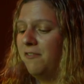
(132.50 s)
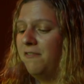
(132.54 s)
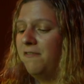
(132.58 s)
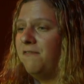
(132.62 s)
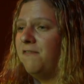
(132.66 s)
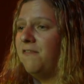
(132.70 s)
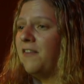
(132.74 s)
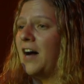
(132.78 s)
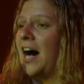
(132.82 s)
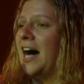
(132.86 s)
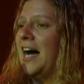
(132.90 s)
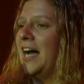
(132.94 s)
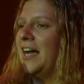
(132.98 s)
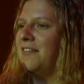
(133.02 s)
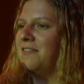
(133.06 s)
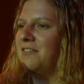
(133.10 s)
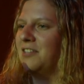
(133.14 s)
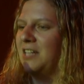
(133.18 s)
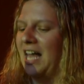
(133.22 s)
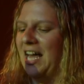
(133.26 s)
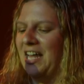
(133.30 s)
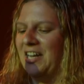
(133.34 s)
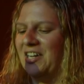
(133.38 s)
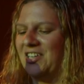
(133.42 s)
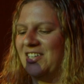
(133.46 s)
Five
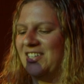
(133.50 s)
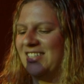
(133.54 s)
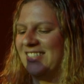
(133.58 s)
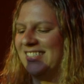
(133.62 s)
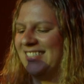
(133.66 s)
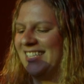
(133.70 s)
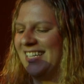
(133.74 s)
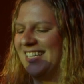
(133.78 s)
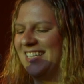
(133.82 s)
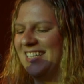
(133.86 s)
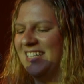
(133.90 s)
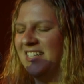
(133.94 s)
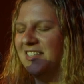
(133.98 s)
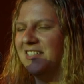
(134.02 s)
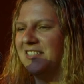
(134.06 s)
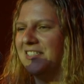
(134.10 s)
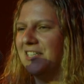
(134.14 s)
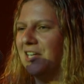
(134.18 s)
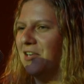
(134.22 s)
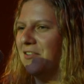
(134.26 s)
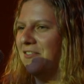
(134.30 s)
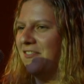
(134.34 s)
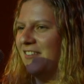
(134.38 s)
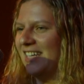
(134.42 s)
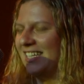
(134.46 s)
letters
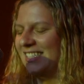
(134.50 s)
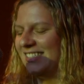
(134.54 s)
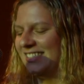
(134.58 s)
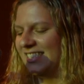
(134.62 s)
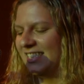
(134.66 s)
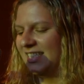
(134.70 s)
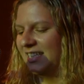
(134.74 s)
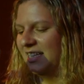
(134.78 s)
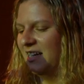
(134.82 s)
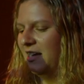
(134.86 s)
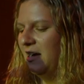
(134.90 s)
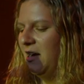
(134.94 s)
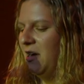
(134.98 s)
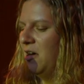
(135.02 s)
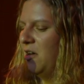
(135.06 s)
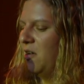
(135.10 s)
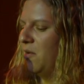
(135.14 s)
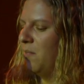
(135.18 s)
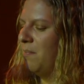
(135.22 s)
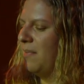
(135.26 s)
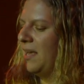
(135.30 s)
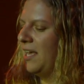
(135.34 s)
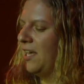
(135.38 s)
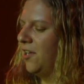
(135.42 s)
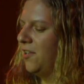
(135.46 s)
surfaced,
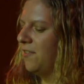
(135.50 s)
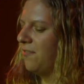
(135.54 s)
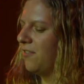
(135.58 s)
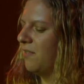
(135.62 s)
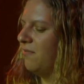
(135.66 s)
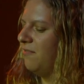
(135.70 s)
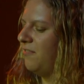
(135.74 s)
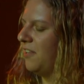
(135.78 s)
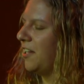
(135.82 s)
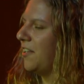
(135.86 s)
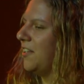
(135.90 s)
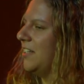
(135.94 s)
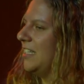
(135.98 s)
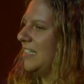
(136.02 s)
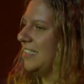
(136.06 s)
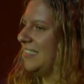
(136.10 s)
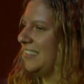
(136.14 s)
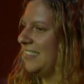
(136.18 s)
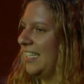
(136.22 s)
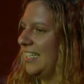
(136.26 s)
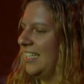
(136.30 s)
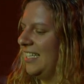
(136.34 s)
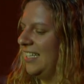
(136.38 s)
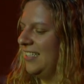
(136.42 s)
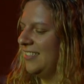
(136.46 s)
mailed from various
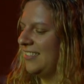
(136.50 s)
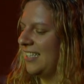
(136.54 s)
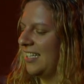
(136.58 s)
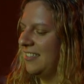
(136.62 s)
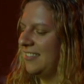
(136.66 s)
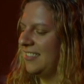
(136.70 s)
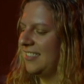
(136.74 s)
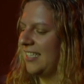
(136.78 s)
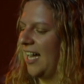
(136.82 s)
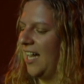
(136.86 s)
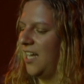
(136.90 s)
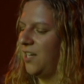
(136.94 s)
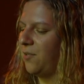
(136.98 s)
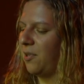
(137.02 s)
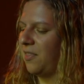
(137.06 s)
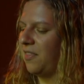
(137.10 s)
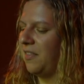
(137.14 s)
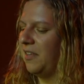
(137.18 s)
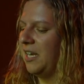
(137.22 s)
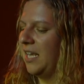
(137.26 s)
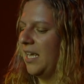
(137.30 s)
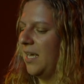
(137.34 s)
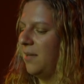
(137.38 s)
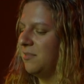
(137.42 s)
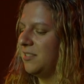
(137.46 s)
cities and signed with the
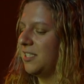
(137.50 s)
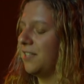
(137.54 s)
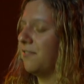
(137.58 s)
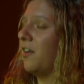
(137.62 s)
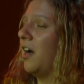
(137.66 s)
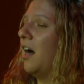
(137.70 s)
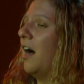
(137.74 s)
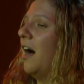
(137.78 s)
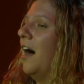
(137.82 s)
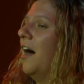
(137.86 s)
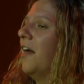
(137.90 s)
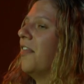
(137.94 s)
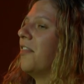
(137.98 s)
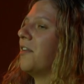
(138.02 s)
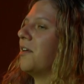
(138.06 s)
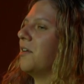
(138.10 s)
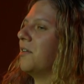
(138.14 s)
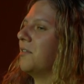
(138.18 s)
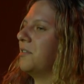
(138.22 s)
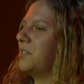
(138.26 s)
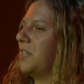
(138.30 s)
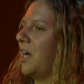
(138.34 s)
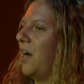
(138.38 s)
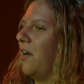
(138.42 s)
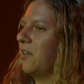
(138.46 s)
names of other
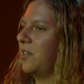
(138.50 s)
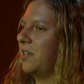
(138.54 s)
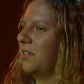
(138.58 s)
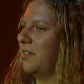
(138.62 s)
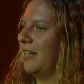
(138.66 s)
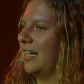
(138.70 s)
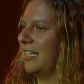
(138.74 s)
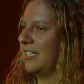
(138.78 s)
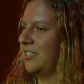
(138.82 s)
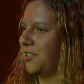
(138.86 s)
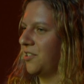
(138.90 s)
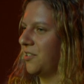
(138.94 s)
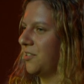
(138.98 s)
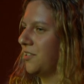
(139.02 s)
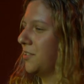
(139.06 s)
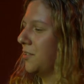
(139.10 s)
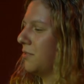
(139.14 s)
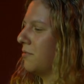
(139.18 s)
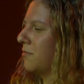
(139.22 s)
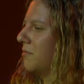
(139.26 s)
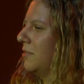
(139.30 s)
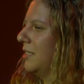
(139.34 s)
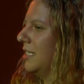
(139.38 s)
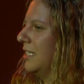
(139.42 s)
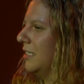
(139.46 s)
doll collectors.
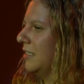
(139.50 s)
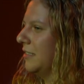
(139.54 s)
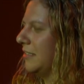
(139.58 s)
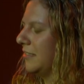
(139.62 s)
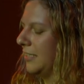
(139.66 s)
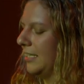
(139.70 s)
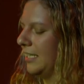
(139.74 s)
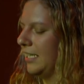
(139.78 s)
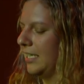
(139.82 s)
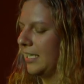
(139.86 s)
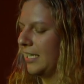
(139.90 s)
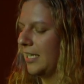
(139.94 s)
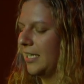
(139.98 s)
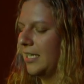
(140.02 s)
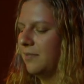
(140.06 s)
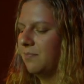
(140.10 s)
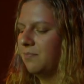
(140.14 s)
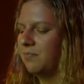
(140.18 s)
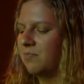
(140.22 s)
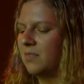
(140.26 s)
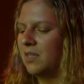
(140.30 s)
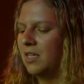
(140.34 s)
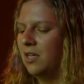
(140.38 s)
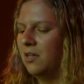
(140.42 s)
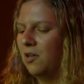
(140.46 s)
Real sneaky.
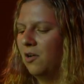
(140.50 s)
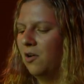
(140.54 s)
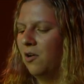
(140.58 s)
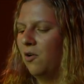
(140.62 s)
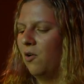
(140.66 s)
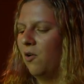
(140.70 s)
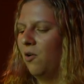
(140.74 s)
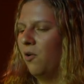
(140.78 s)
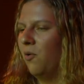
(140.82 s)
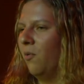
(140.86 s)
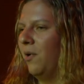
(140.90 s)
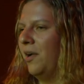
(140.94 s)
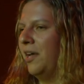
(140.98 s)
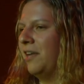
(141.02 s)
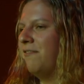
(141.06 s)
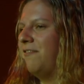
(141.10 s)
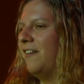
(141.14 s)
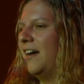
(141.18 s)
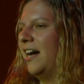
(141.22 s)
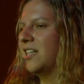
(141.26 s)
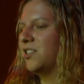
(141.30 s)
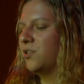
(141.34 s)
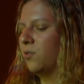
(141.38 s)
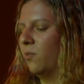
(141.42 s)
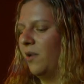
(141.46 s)
In
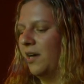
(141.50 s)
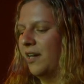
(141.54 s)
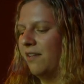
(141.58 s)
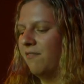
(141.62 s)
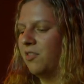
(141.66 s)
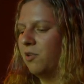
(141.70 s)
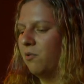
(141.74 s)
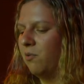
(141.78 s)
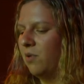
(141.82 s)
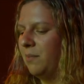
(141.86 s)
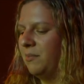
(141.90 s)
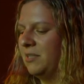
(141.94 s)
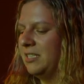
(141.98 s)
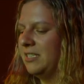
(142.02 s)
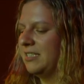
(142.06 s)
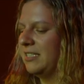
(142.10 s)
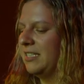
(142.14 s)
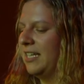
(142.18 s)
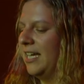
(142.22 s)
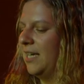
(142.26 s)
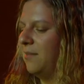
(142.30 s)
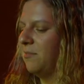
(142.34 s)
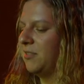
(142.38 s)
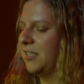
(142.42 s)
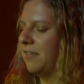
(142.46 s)
fact, one of the women's
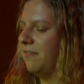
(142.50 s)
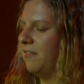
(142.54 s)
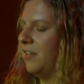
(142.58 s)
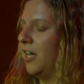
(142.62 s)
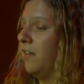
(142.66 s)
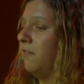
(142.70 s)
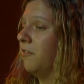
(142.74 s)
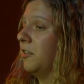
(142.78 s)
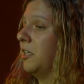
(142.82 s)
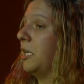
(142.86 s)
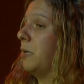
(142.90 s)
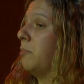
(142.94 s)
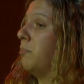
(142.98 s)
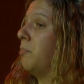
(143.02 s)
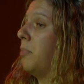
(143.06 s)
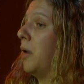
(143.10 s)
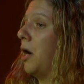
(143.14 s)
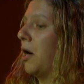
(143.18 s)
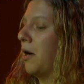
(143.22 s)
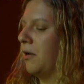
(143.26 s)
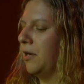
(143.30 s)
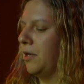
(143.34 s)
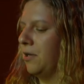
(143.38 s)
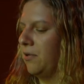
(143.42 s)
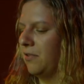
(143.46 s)
names that Velvalee
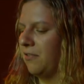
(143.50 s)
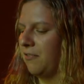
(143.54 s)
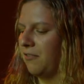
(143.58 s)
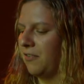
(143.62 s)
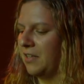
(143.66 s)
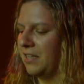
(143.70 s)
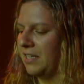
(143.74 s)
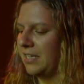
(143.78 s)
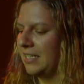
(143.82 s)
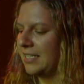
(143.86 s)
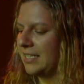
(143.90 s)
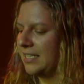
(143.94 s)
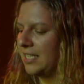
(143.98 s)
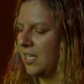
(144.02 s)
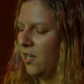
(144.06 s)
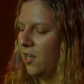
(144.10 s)
borrowed for this